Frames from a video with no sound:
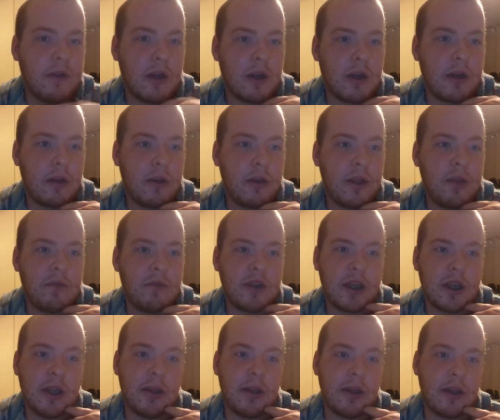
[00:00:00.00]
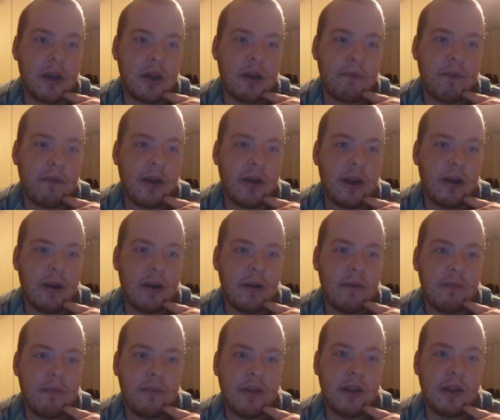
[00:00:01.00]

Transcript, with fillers: yucca leaves, and they caught fire,